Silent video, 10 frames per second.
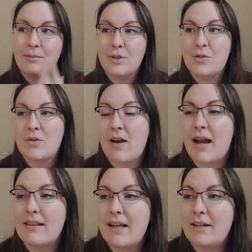which was great.
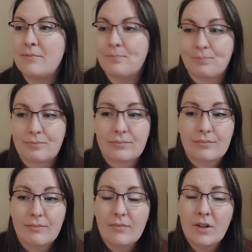And then
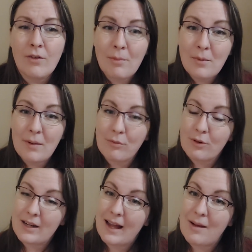Robin went for
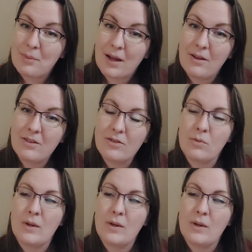a nap and